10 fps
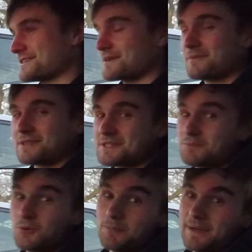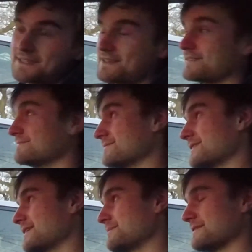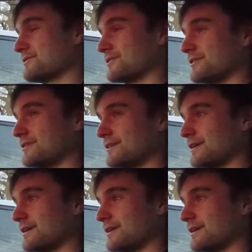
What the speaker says: does come with a sport button, believe it or not.